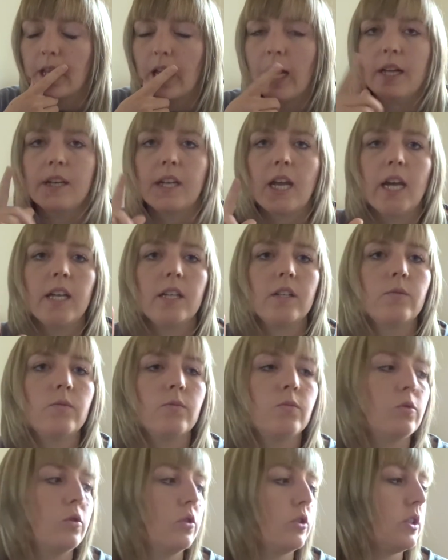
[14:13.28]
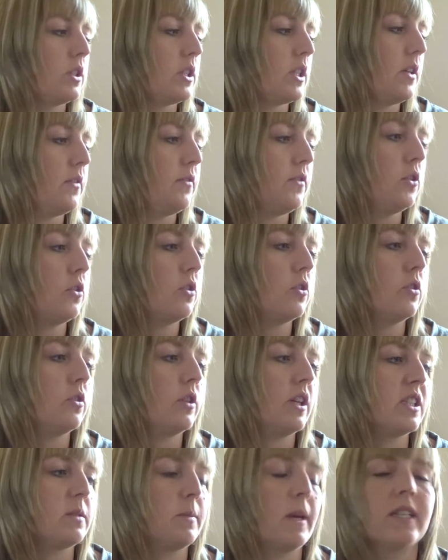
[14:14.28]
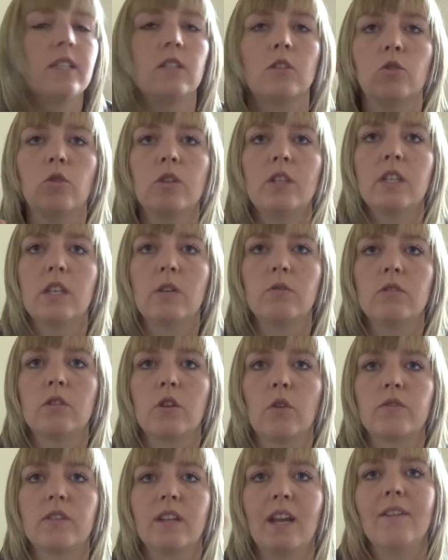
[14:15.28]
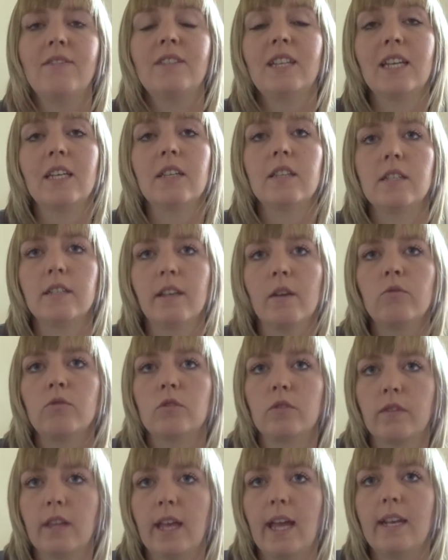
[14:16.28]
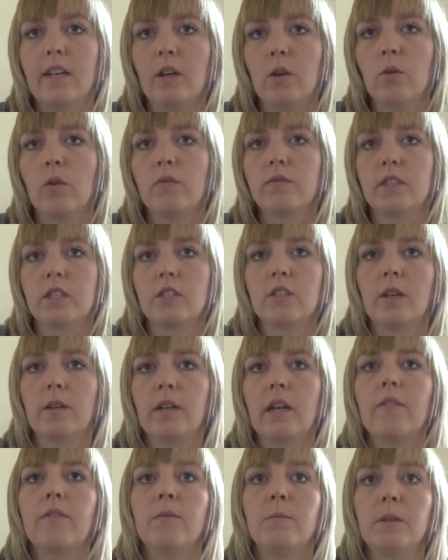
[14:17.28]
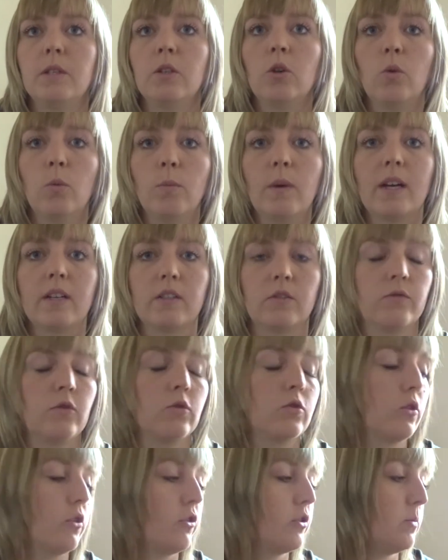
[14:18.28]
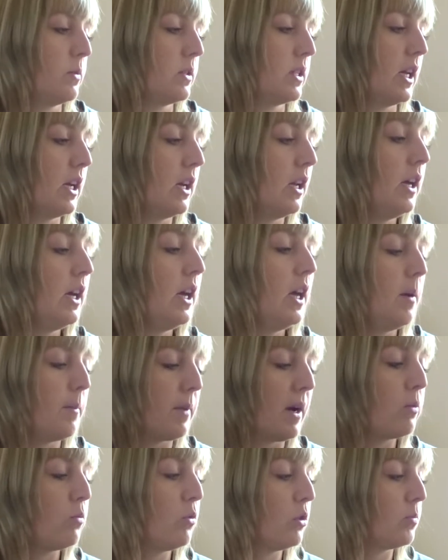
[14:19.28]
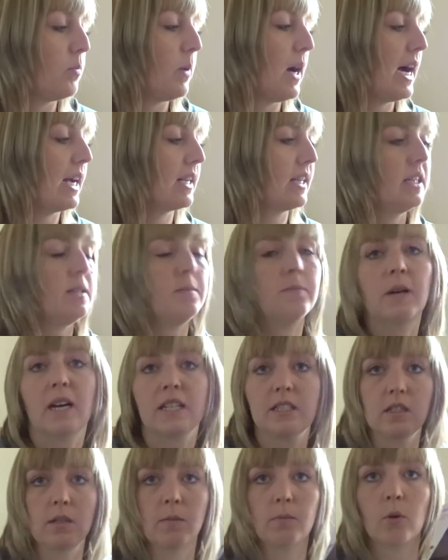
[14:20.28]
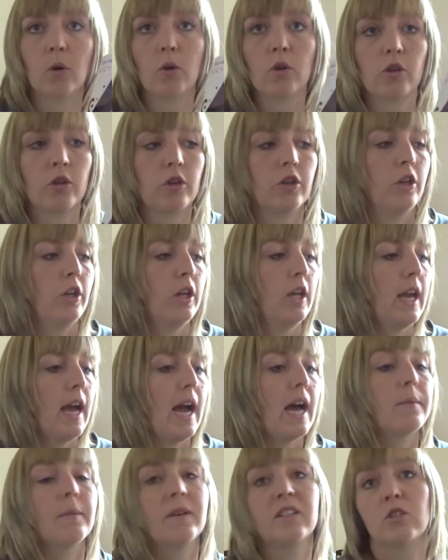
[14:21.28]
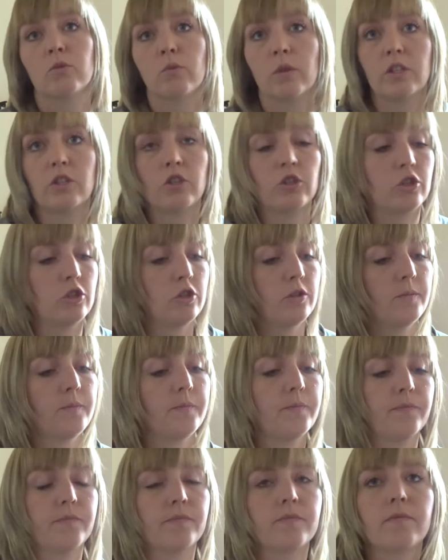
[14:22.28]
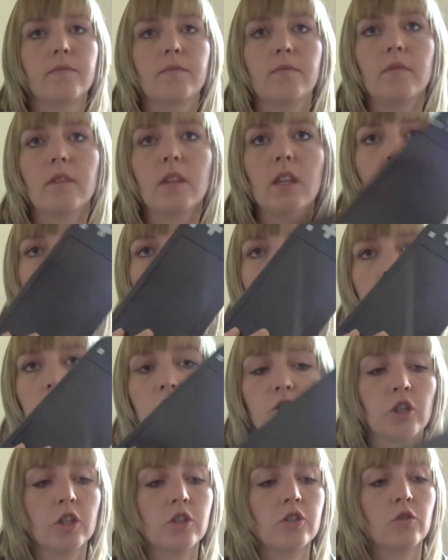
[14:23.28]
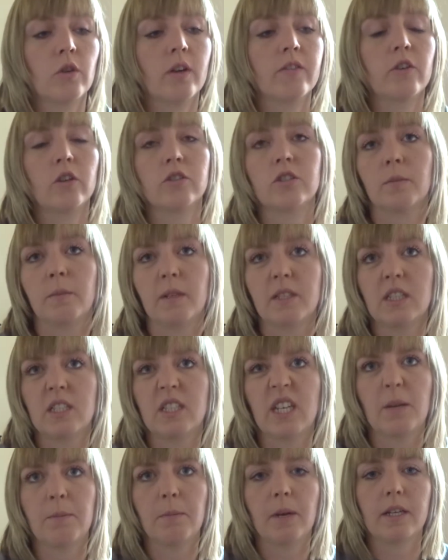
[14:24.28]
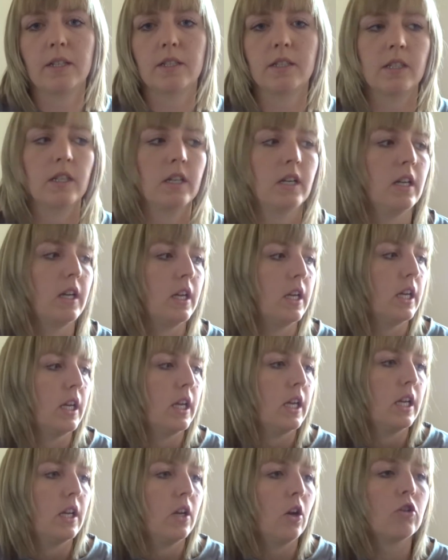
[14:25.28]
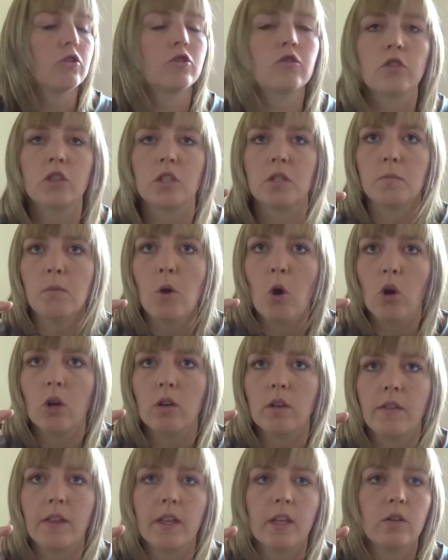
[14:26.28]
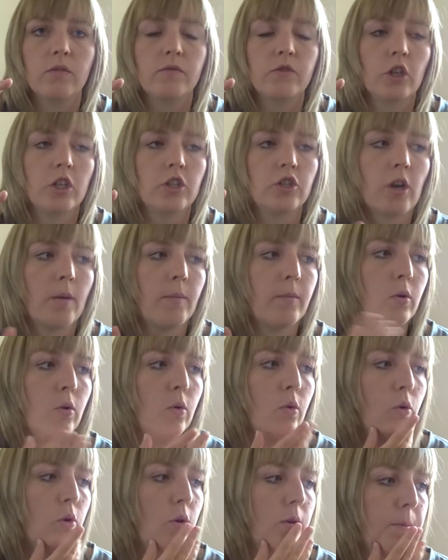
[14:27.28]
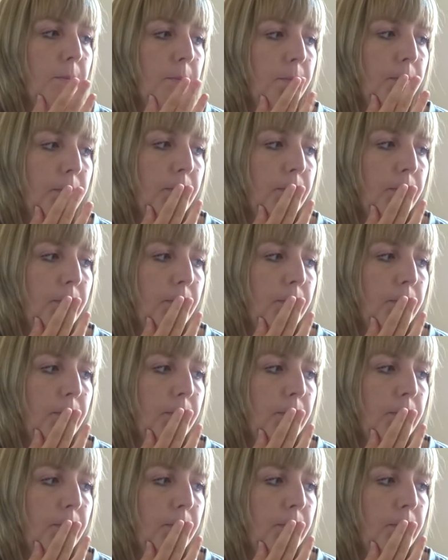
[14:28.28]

And I would, if you're expected to go in and out often, I've taken these out of there now, obviously, because I haven't been going back and forth to hospital. But I would pack iPad and a book and my Switch, just so I've got some entertainment. Also a small thing of dry shampoo. And